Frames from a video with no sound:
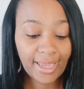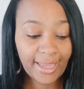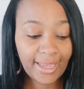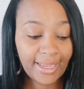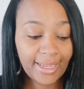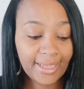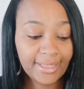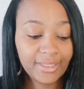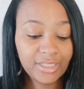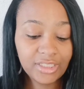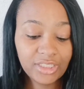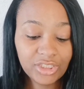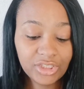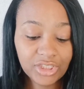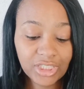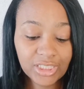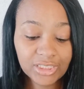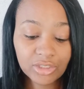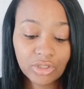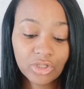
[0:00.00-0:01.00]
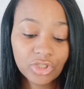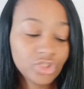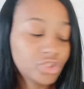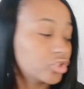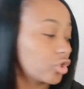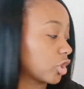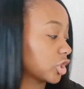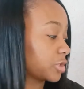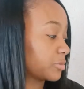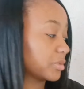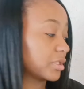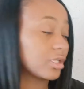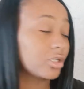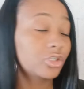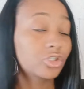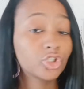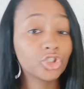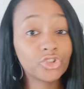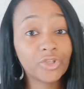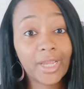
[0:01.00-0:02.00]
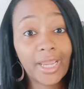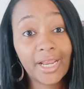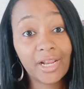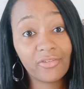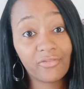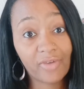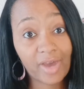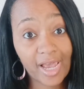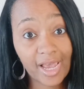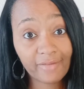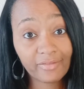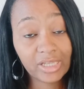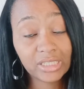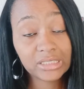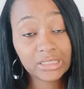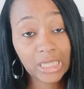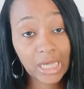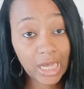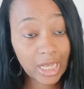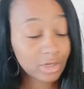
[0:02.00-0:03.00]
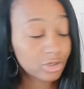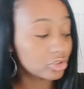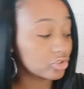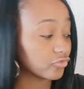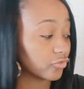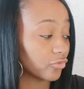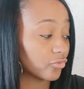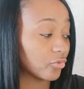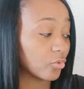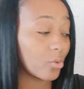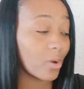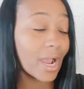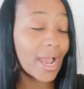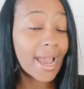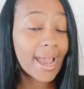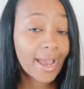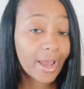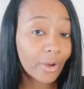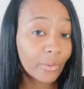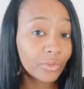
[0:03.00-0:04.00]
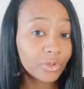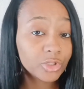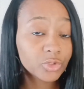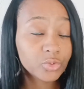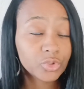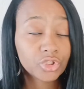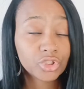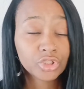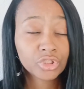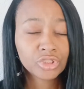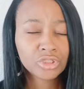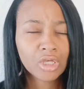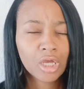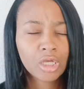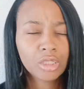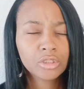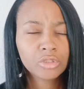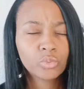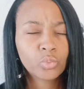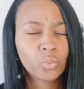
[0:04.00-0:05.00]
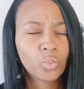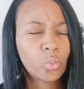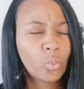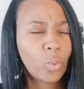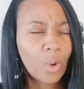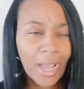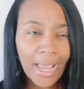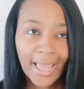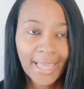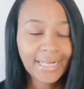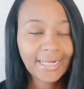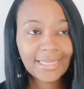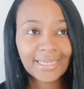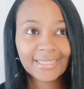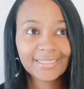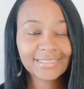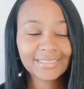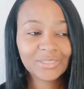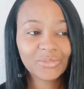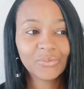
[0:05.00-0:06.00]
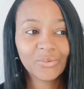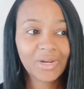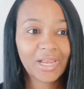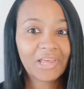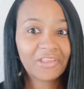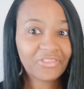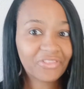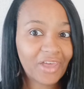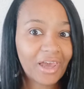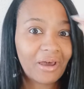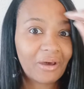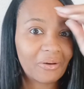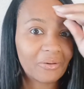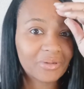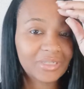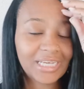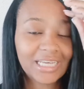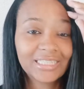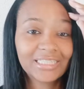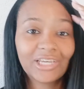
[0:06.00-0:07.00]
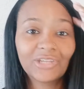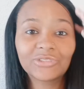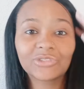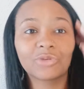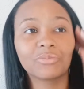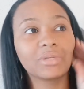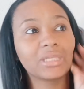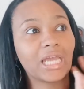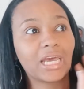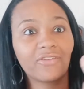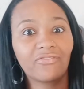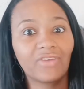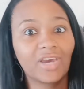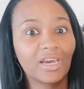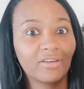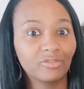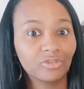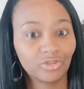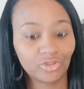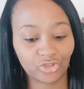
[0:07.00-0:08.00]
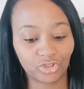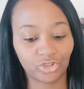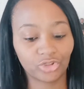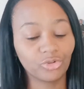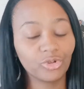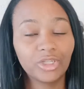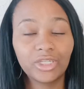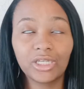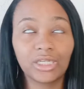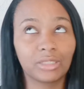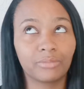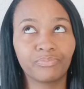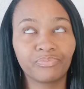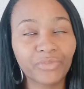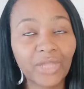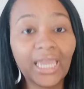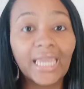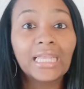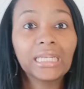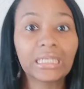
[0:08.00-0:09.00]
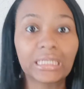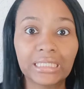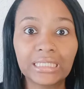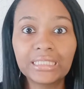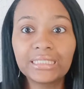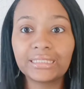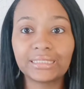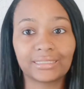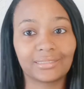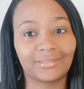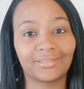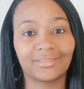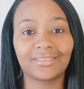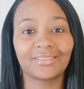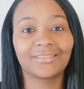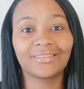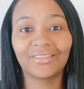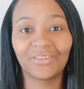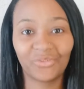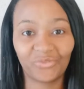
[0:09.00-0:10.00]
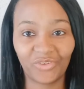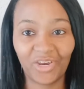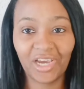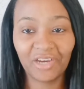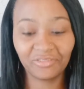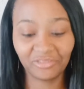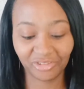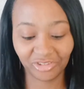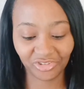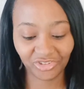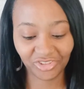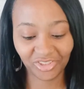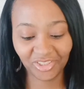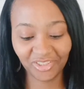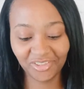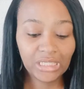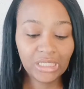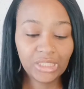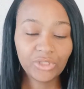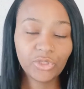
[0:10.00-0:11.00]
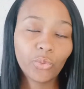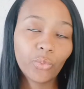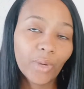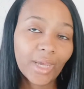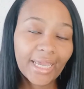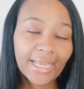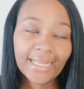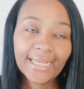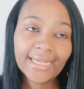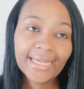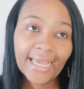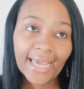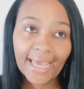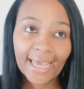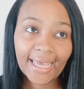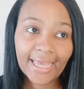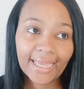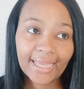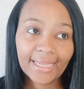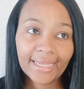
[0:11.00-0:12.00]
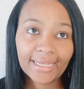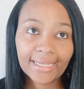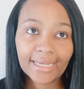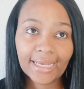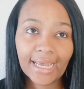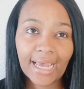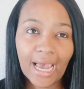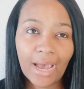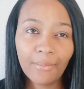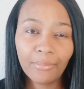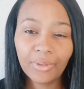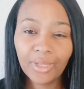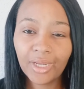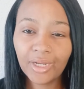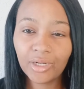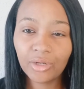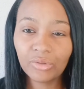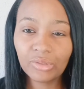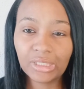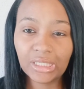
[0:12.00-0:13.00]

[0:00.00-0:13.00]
and the DJs only charged me $185 for four hours, which is way less than what I thought. I thought it was gonna be like 500, three, at least 500. the wedding cake, I'm planning on